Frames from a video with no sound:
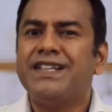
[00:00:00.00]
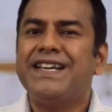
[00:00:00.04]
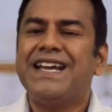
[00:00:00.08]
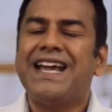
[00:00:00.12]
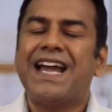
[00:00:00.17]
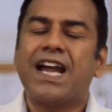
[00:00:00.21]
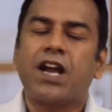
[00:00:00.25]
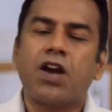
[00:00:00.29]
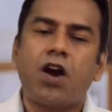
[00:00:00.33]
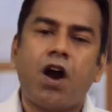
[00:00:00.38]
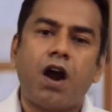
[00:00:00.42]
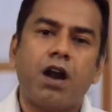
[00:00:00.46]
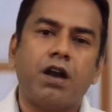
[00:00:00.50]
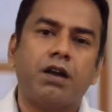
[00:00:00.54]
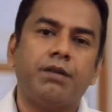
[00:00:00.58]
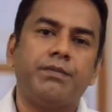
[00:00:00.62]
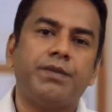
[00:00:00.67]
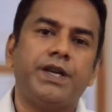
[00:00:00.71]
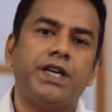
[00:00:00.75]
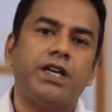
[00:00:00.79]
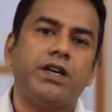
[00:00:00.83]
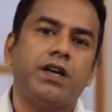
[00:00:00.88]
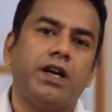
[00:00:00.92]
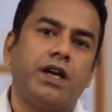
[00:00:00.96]
the
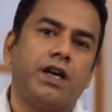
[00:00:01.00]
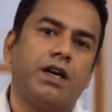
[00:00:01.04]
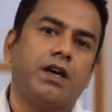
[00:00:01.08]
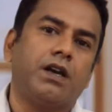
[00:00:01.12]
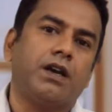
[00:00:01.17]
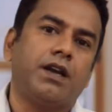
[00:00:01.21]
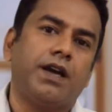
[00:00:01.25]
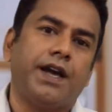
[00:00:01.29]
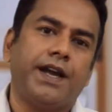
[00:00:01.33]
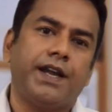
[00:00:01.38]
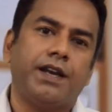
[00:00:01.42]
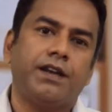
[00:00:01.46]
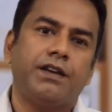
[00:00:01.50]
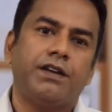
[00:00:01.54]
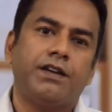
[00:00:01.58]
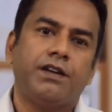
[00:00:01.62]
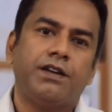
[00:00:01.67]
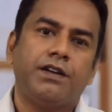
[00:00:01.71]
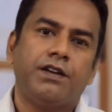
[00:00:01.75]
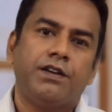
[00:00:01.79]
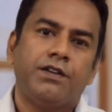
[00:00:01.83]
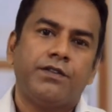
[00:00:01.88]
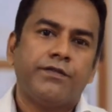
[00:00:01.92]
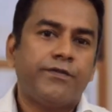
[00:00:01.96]
economy airline.
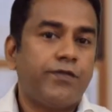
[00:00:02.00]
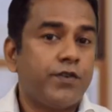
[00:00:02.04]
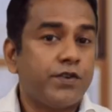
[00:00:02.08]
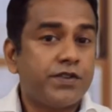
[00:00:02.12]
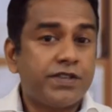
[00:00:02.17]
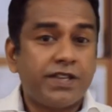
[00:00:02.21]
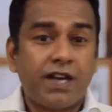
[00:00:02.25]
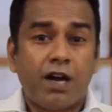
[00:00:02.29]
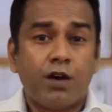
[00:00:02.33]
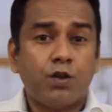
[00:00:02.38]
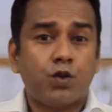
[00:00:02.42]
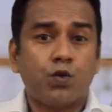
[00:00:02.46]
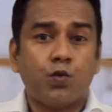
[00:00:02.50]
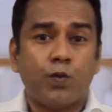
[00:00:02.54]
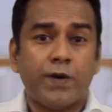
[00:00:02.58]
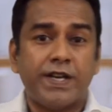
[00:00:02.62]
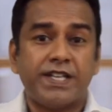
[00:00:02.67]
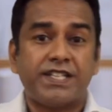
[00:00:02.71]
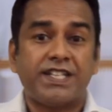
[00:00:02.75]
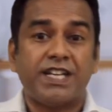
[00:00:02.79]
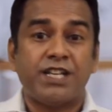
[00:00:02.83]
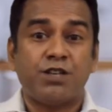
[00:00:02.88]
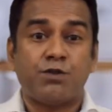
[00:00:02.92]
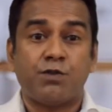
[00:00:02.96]
For
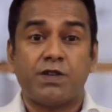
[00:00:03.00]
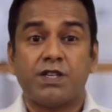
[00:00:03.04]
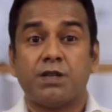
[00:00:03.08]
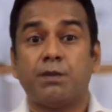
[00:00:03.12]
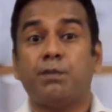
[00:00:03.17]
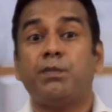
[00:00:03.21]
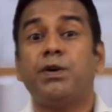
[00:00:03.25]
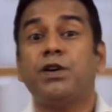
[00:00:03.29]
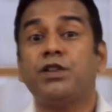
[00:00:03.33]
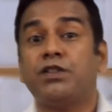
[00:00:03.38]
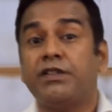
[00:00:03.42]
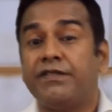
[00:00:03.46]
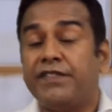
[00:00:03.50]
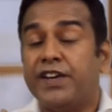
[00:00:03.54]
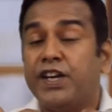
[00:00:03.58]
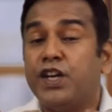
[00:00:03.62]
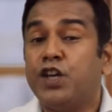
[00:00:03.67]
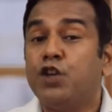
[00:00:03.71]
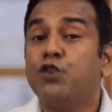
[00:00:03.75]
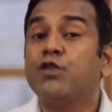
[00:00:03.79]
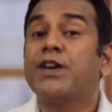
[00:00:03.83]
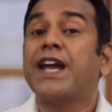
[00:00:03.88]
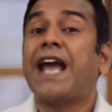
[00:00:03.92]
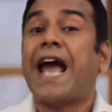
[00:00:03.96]
Southwest, it was a birth of a
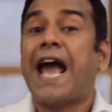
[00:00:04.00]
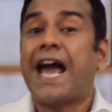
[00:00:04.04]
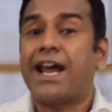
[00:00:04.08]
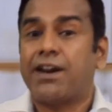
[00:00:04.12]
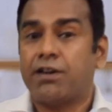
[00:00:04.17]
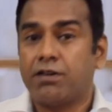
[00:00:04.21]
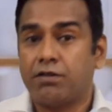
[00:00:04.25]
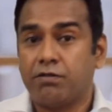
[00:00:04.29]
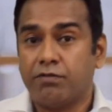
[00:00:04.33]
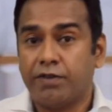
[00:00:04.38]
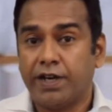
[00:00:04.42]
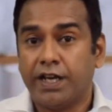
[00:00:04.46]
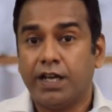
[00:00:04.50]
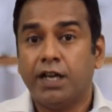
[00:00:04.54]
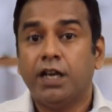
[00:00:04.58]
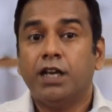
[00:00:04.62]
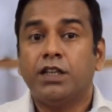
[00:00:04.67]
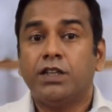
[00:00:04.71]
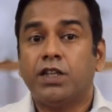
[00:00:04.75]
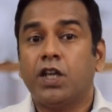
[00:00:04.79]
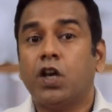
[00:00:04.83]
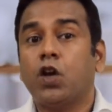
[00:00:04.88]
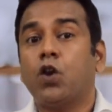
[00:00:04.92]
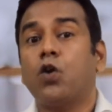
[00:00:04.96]
new category,
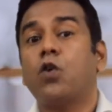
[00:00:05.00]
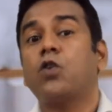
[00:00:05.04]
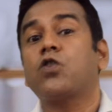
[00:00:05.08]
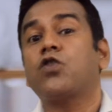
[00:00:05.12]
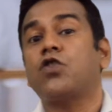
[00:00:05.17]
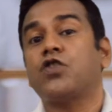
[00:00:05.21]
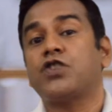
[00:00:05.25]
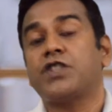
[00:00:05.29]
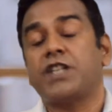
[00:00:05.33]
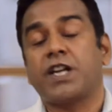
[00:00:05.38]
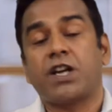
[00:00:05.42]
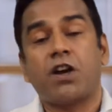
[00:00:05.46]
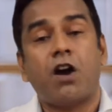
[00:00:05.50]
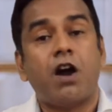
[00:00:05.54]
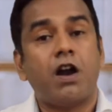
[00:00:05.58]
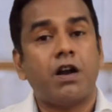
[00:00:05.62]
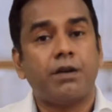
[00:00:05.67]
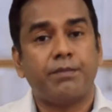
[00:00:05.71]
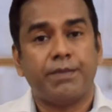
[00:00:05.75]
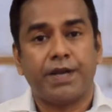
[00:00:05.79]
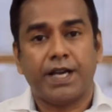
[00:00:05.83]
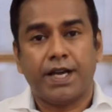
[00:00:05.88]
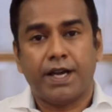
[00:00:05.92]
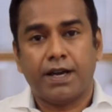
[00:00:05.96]
the low cost
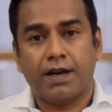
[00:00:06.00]
economy